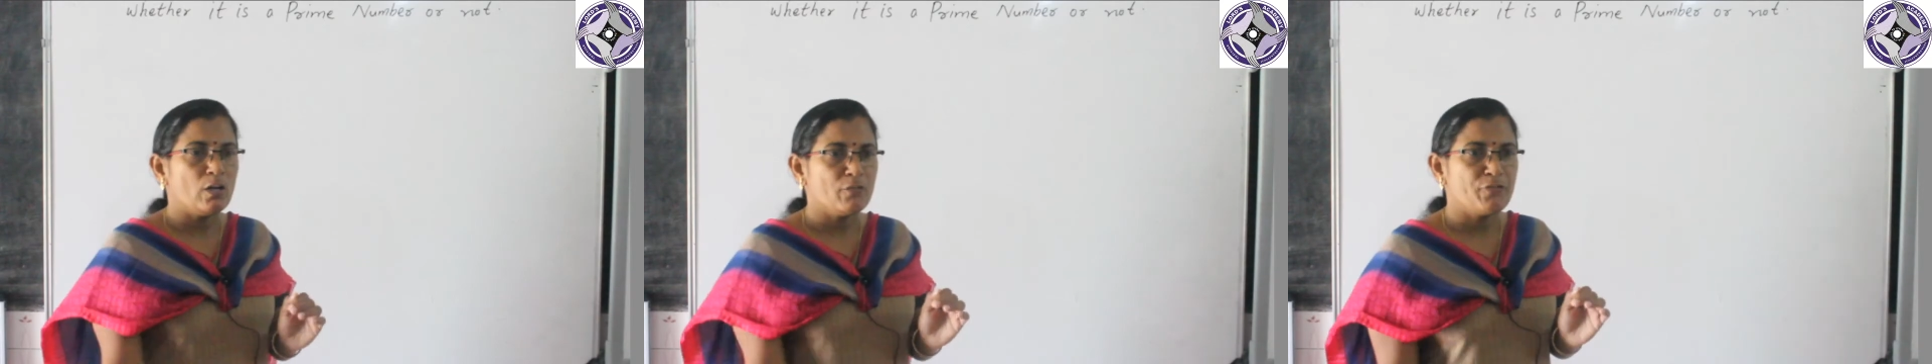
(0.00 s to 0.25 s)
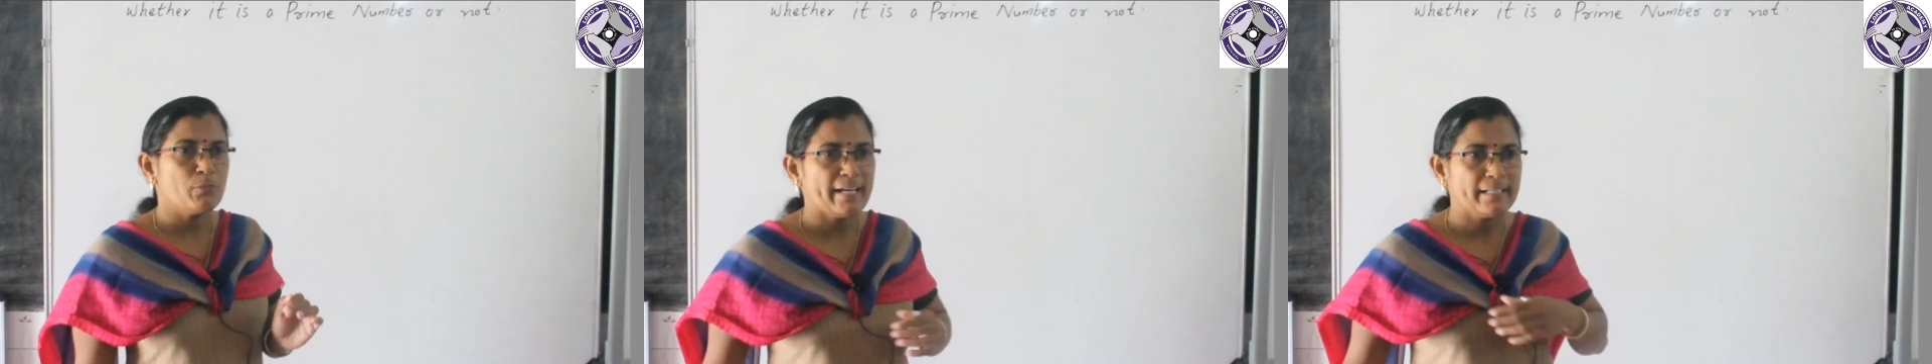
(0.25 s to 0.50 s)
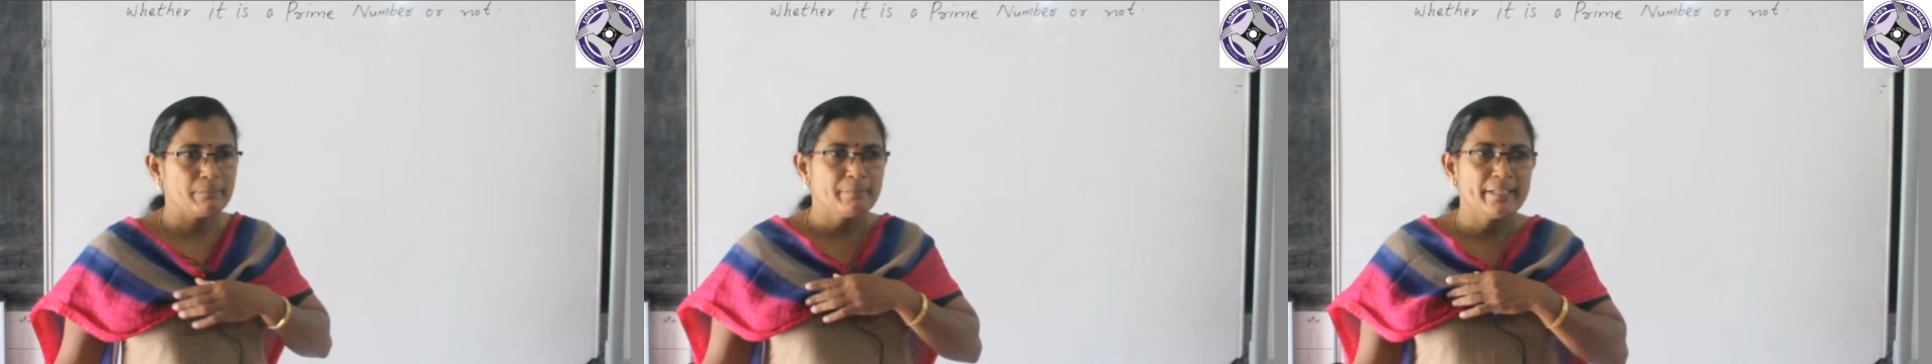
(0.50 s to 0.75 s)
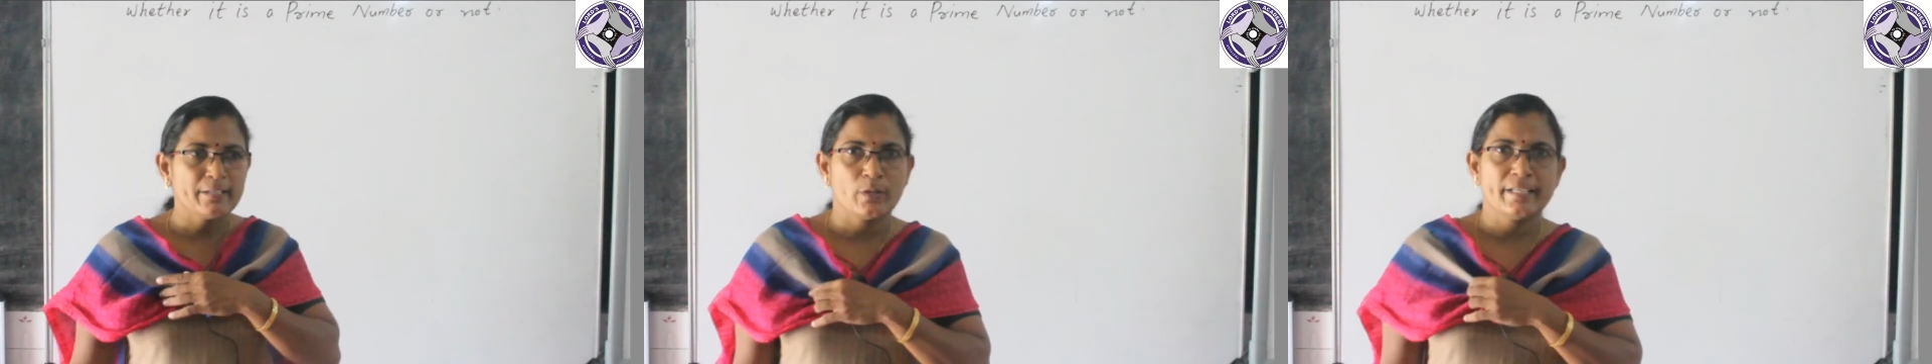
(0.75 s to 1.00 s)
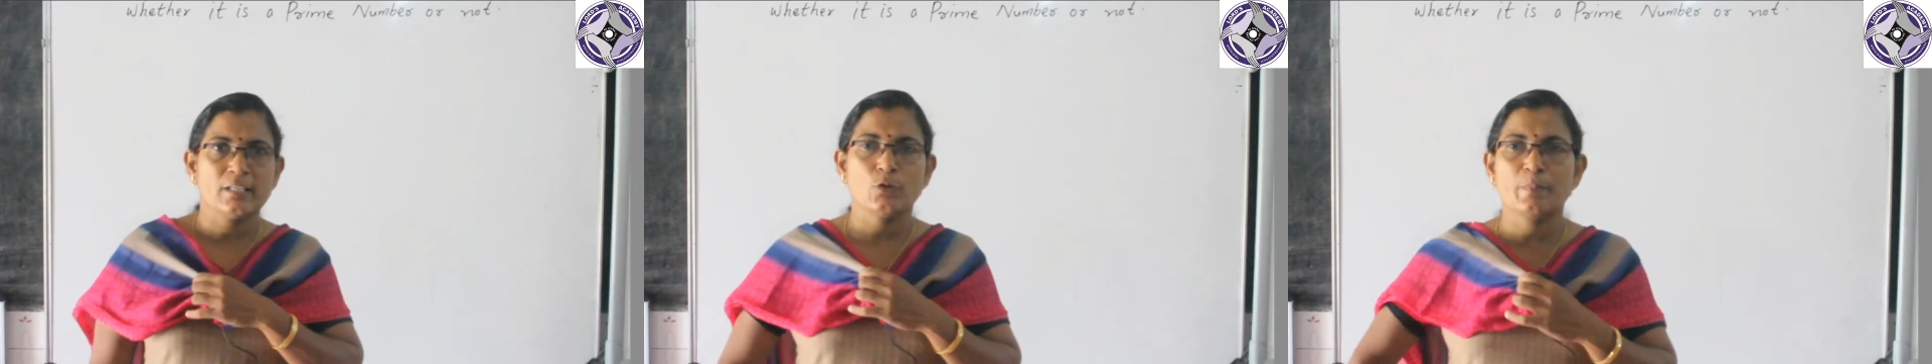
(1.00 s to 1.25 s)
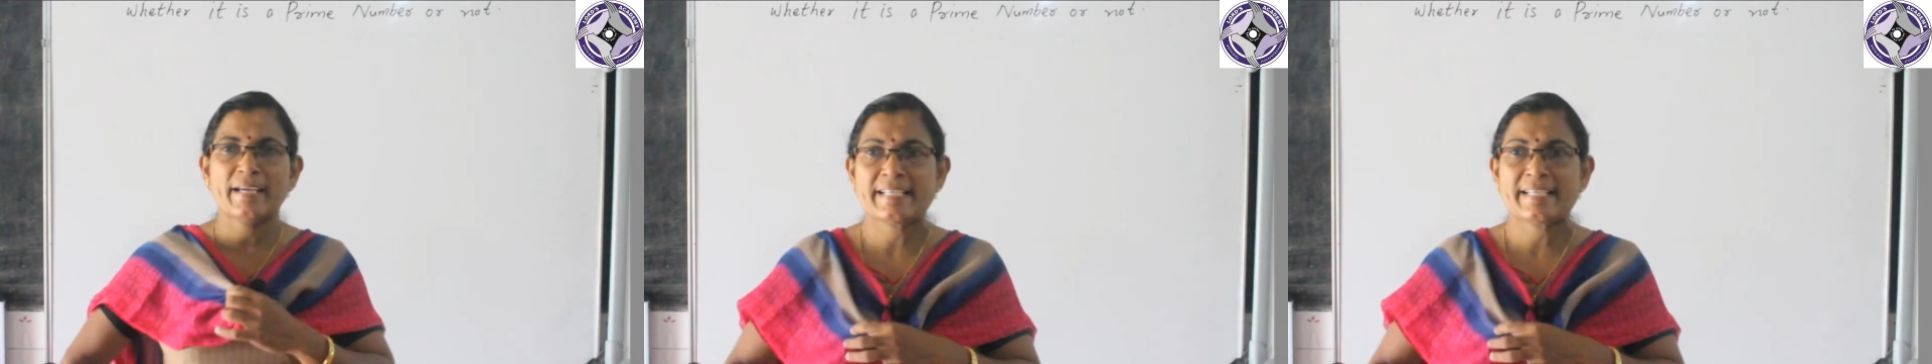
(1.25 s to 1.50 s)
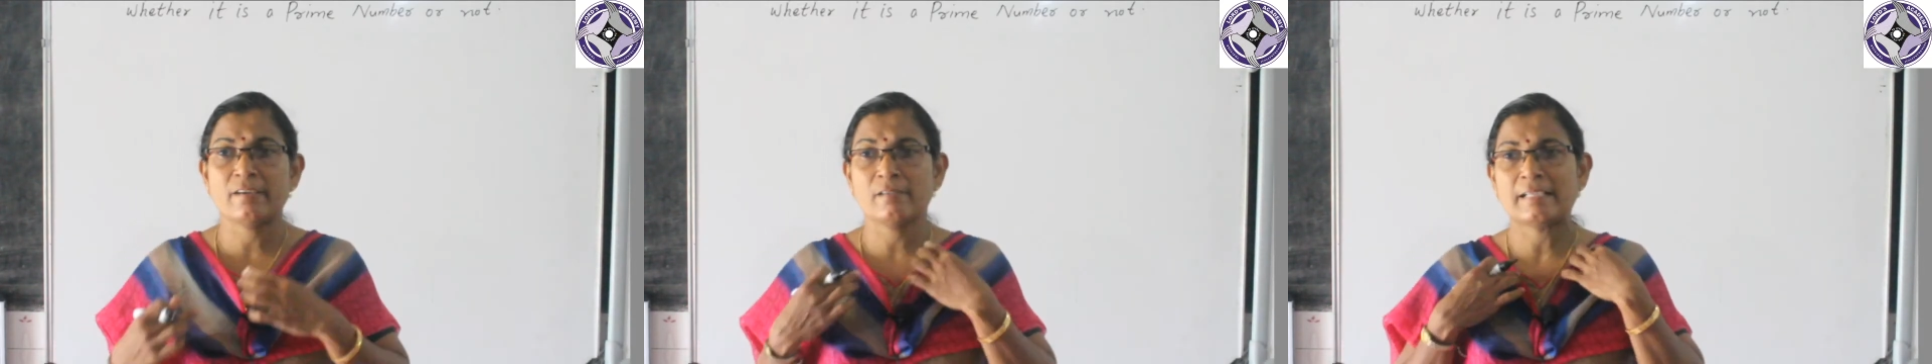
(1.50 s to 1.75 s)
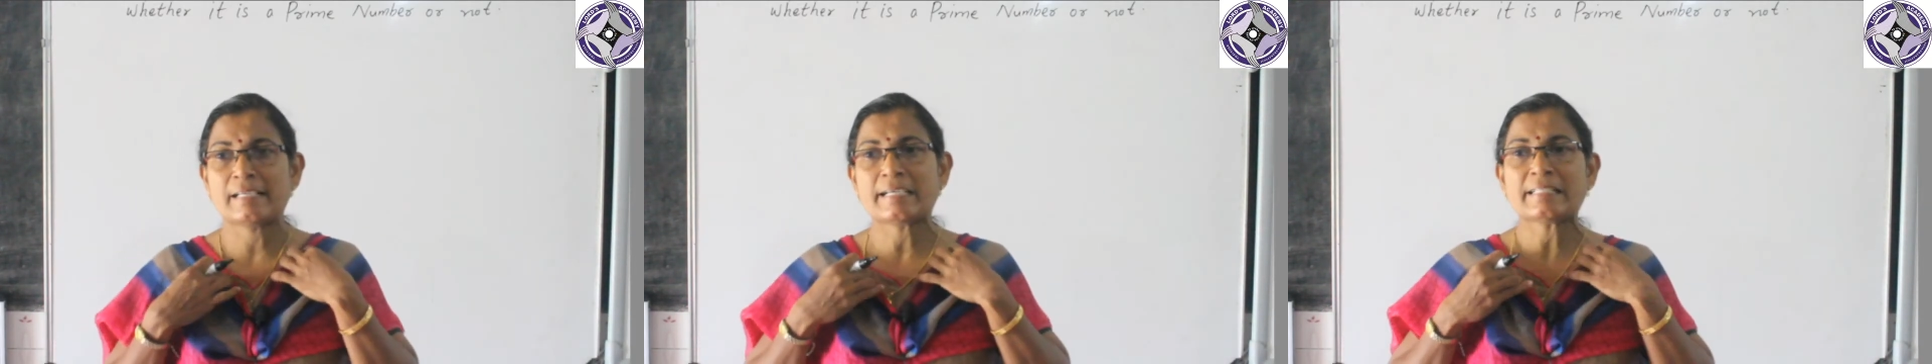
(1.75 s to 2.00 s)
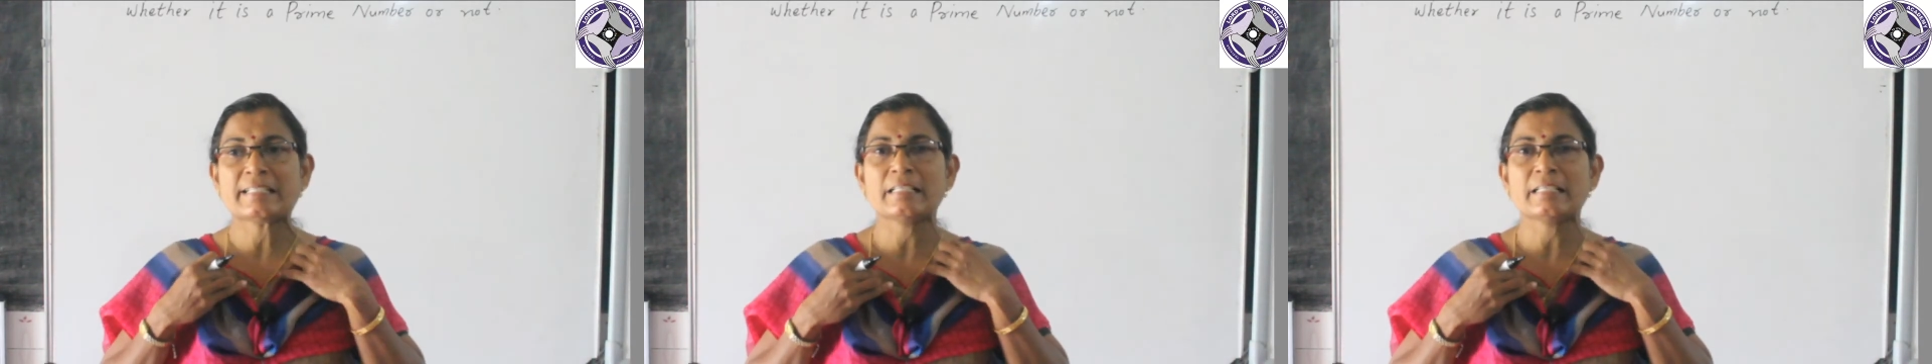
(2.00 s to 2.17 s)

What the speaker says: of you might be knowing, you might have learned